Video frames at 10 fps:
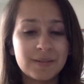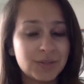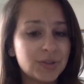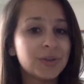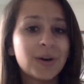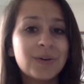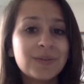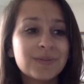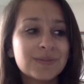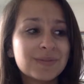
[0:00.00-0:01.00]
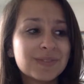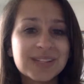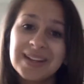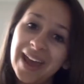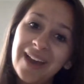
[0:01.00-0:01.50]
Juno
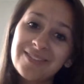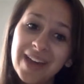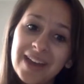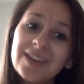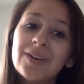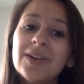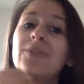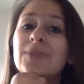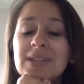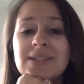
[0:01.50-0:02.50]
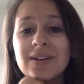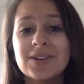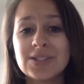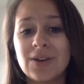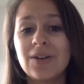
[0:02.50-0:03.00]
didn't have that. You really saw her
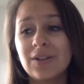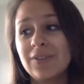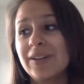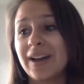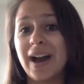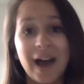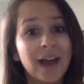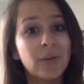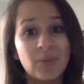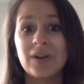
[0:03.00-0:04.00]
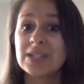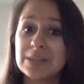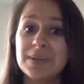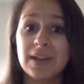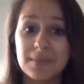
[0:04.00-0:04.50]
struggle of like, I want
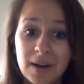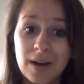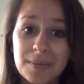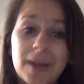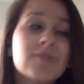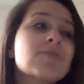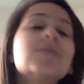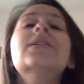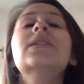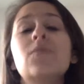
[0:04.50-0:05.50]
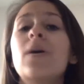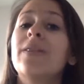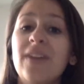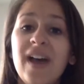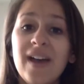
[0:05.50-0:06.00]
to be a mom. I really
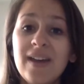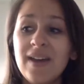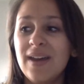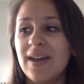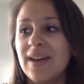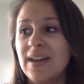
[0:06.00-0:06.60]
want that.